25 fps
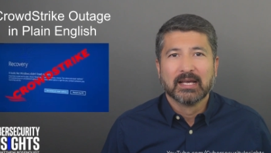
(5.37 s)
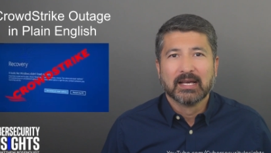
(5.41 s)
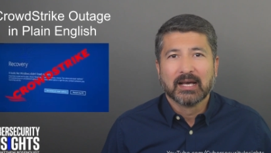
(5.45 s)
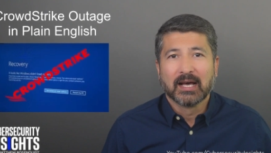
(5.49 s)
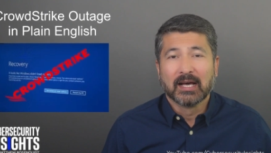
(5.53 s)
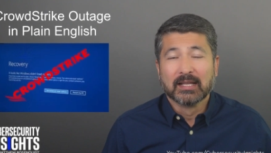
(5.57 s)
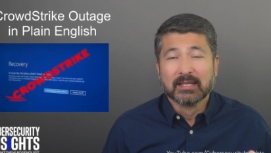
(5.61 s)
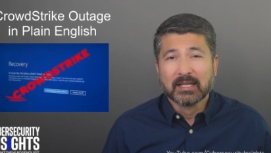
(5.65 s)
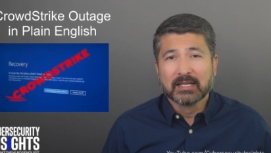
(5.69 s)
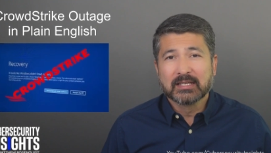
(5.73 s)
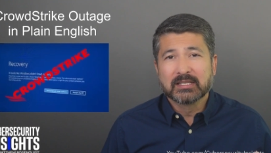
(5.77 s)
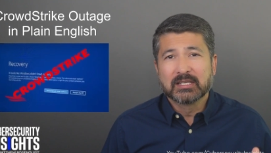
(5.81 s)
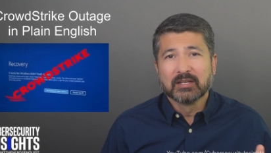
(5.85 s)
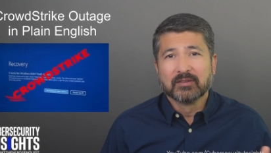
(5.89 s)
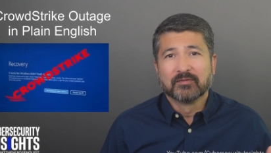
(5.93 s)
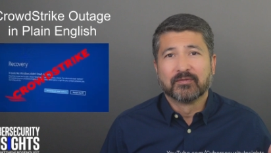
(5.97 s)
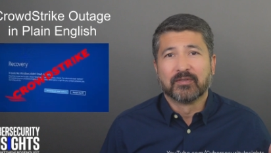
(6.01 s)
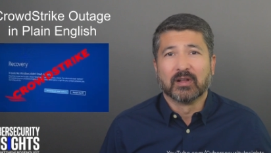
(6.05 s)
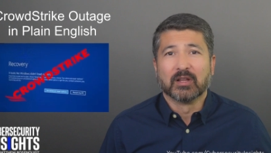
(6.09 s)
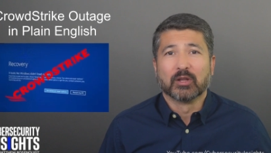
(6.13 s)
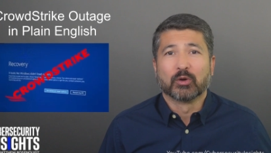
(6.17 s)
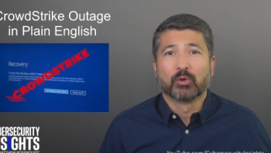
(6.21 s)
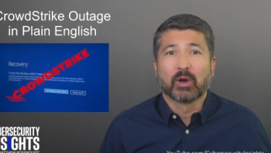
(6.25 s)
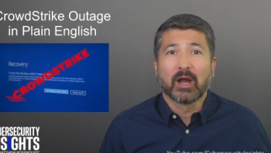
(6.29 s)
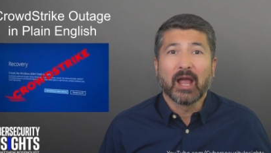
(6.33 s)
A LinkedIn
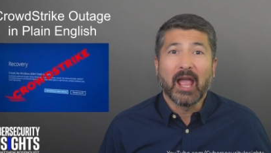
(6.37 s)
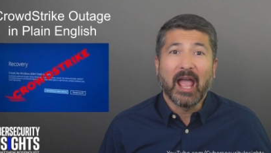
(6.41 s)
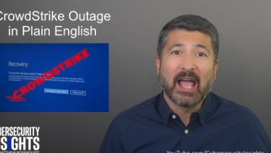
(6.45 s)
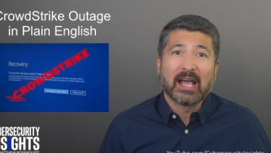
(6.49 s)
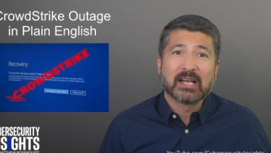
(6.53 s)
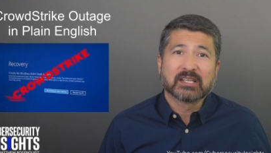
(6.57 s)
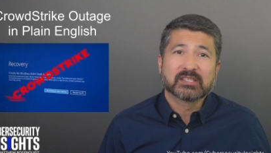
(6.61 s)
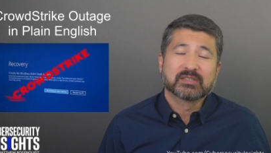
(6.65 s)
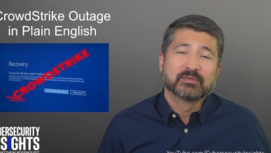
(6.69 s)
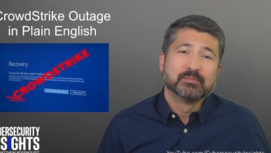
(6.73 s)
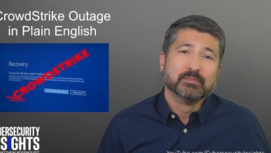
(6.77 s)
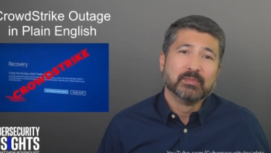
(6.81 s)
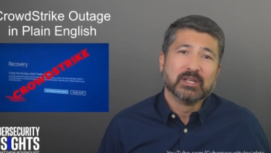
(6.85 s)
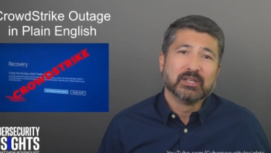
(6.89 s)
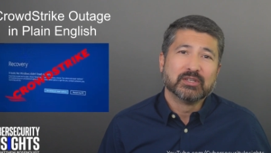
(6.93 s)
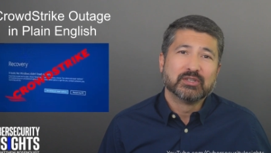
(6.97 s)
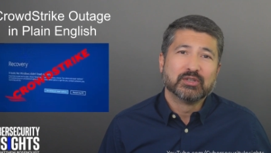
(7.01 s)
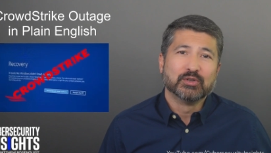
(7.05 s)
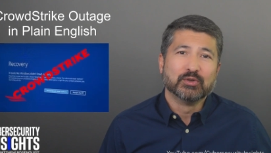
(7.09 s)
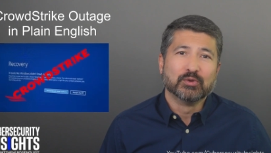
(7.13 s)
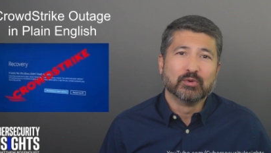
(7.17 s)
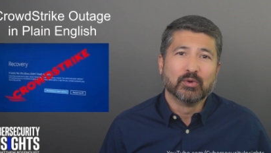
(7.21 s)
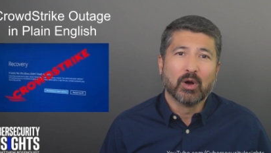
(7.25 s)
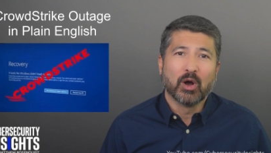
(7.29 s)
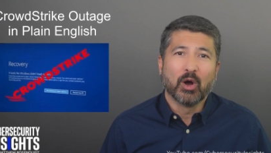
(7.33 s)
follower asked me
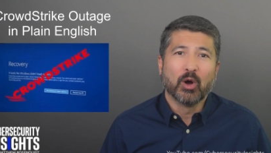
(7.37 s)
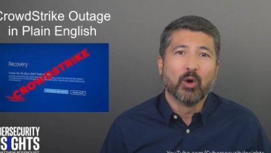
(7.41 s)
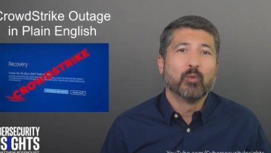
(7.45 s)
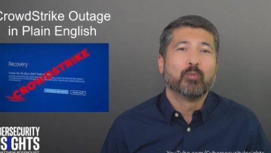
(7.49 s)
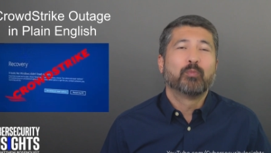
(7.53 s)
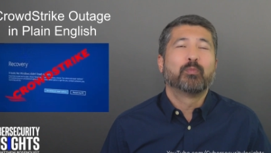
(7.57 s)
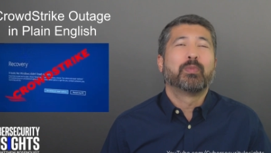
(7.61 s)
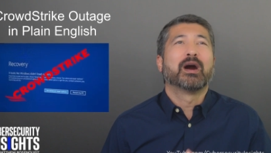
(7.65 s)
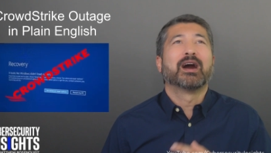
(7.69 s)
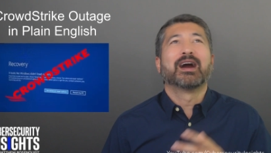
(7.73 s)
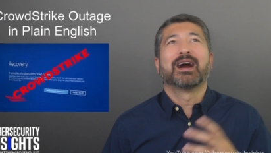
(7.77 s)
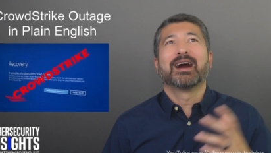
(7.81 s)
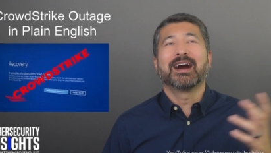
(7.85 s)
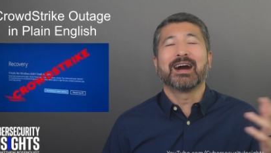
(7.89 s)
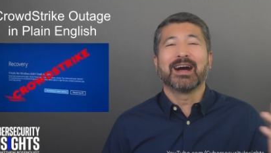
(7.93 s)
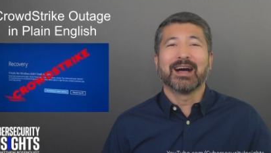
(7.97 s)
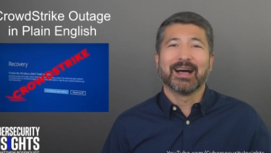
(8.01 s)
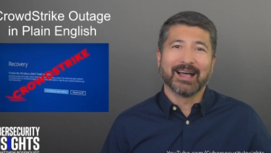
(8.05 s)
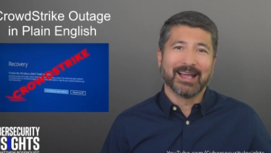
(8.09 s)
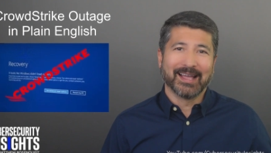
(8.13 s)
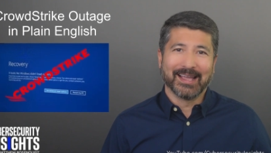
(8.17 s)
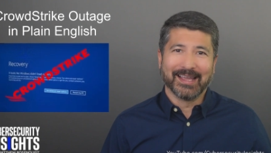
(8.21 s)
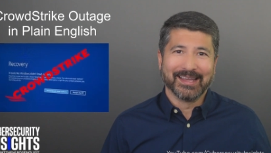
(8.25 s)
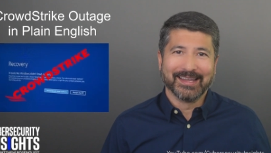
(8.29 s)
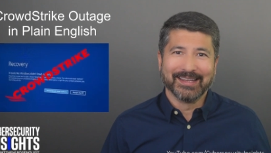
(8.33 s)
to
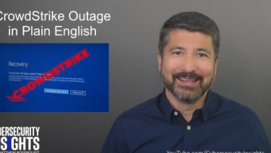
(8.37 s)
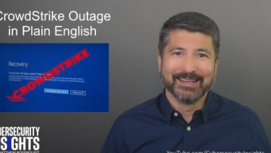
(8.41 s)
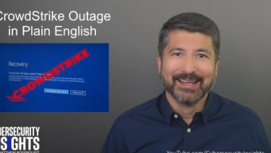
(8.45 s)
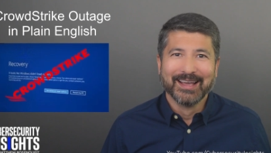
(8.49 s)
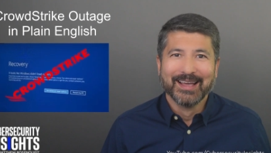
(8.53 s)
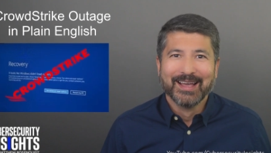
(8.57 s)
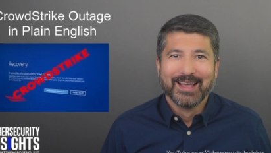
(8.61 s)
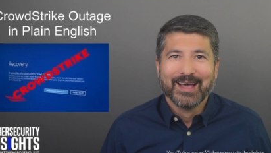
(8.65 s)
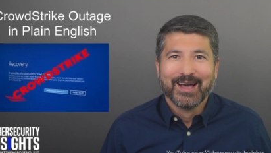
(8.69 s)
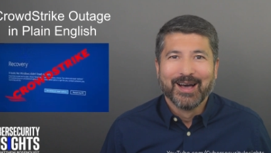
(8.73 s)
opine